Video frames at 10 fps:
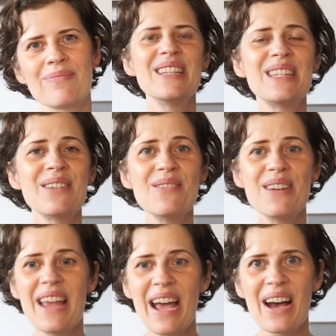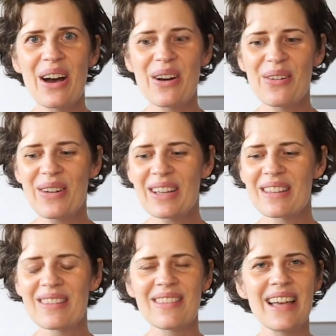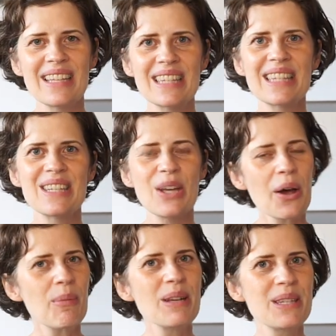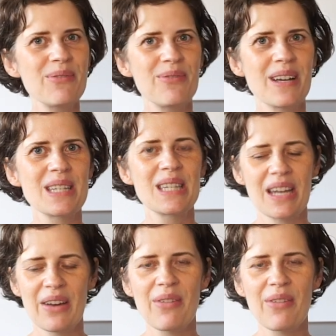So now let's talk about some fun stuff.